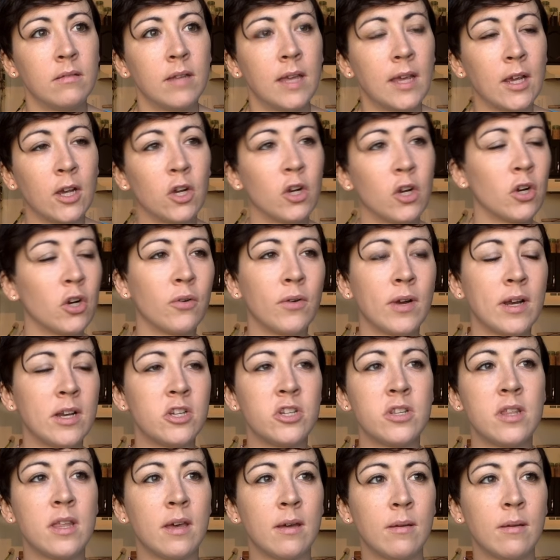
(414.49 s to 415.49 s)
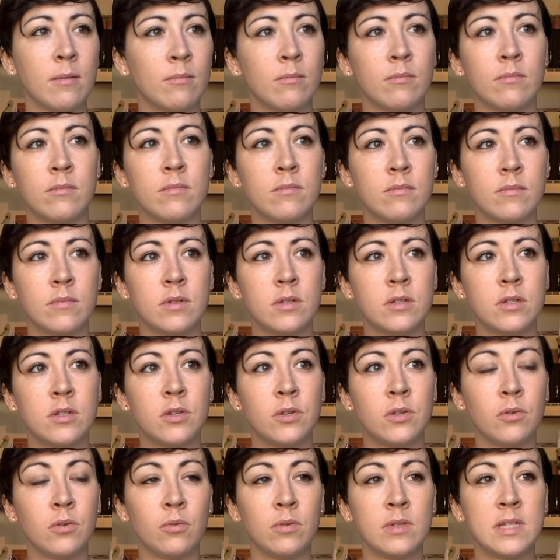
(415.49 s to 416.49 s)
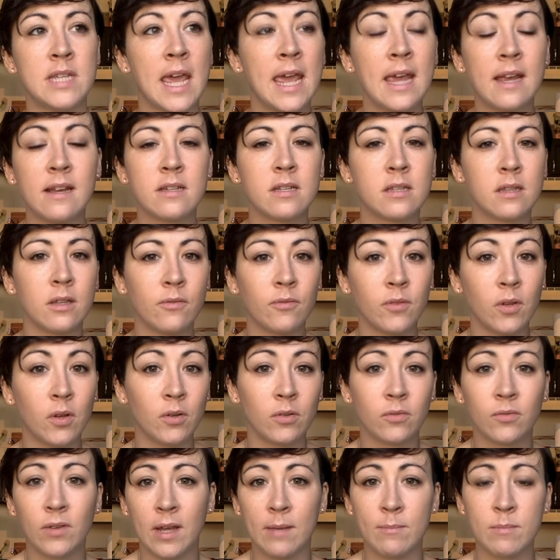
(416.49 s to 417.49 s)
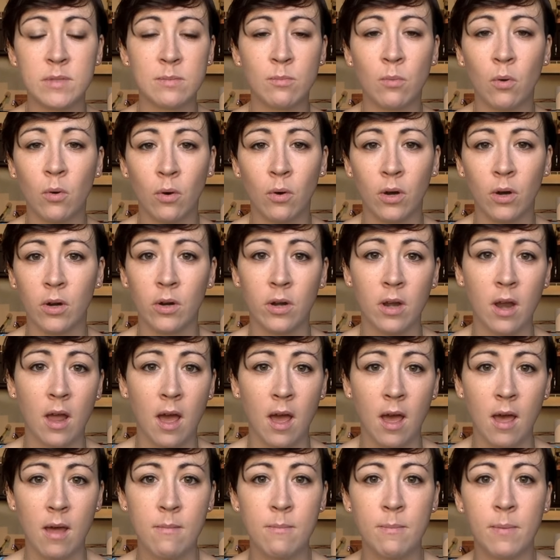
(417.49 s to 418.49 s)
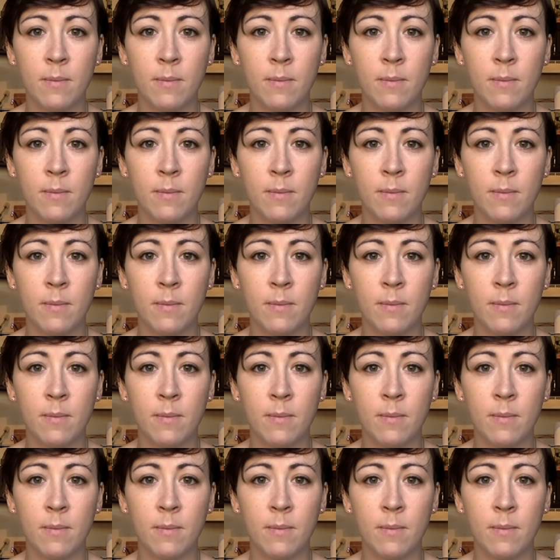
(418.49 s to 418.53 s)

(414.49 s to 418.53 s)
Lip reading: encourage them to take to the flow frames more or not,